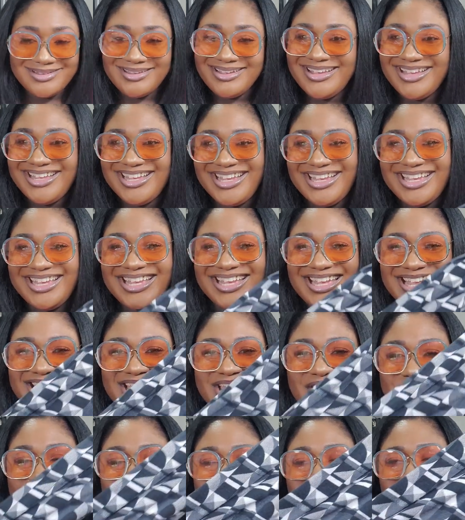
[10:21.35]

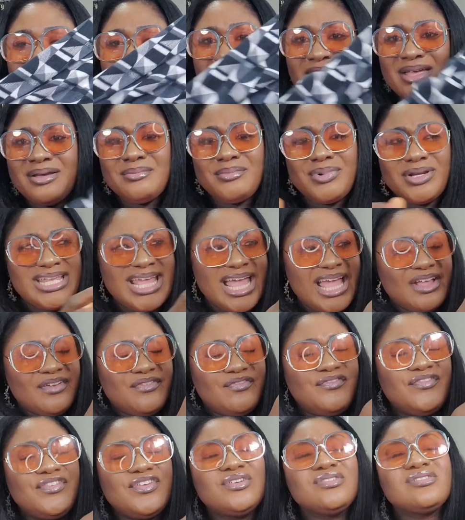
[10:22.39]
But yeah, I
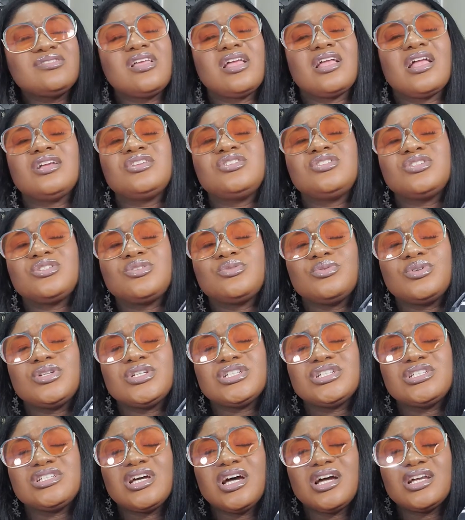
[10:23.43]
feel like I just want
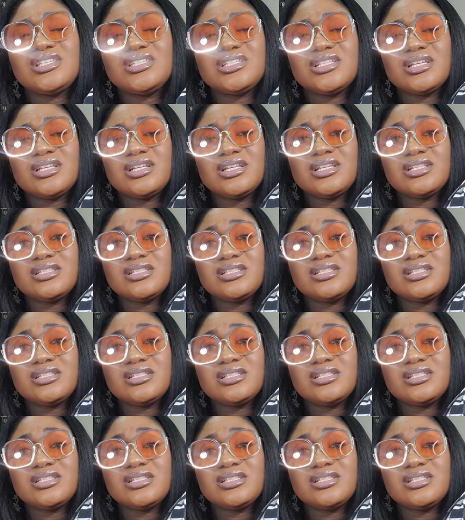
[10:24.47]
to touch it.